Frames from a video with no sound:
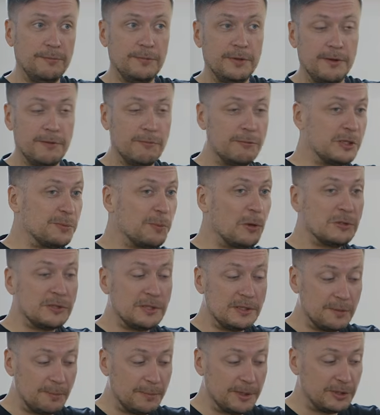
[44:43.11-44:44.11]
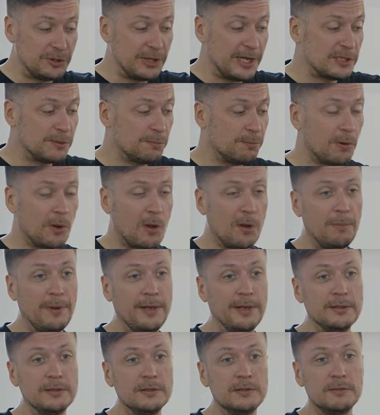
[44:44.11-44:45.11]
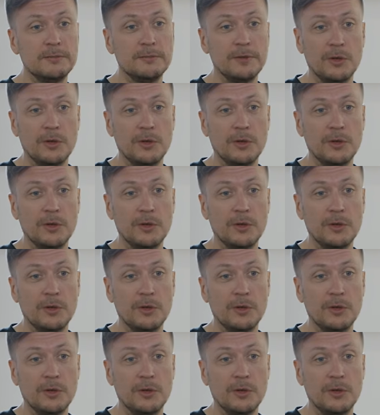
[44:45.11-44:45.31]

the response is a big JSON blob, and